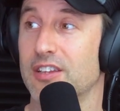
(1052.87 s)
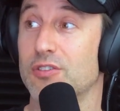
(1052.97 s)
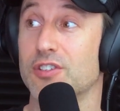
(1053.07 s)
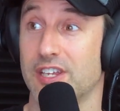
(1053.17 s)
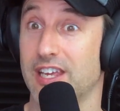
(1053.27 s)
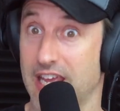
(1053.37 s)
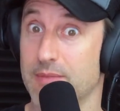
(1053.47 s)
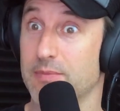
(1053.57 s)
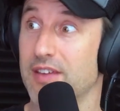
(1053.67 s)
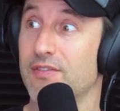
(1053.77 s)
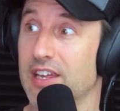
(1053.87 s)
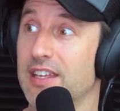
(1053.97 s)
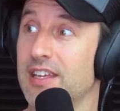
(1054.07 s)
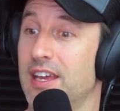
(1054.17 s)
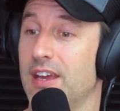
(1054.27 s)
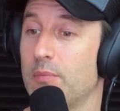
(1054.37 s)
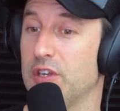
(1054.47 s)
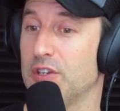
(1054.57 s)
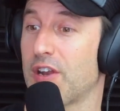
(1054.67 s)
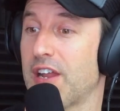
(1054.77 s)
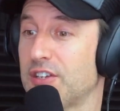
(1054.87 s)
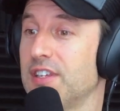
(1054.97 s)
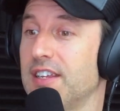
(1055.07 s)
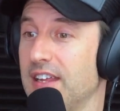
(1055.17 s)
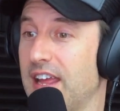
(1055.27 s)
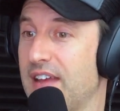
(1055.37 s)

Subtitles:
That you just keep giving, but you don't actually